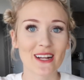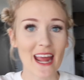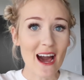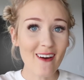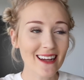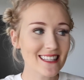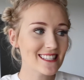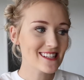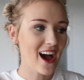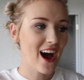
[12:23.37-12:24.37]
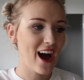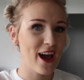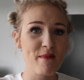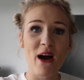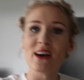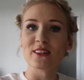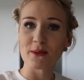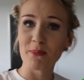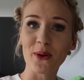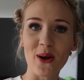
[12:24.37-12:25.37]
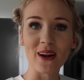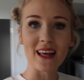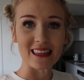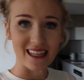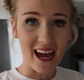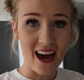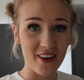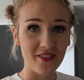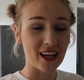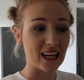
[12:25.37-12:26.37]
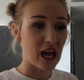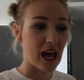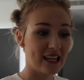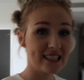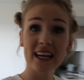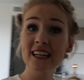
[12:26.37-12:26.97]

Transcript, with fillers: So now it's time to put on the outfit and